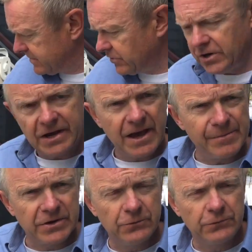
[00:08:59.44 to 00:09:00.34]
Toilet
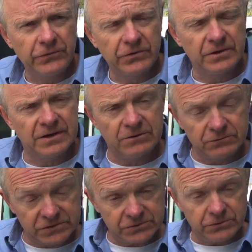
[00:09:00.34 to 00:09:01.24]
chemicals are
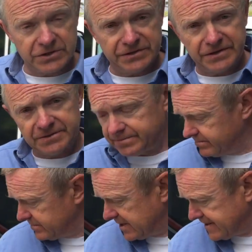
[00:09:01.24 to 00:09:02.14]
all stored in this
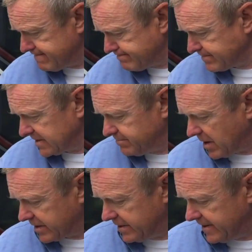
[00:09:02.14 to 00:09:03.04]

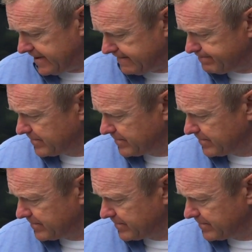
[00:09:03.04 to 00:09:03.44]
bucket here.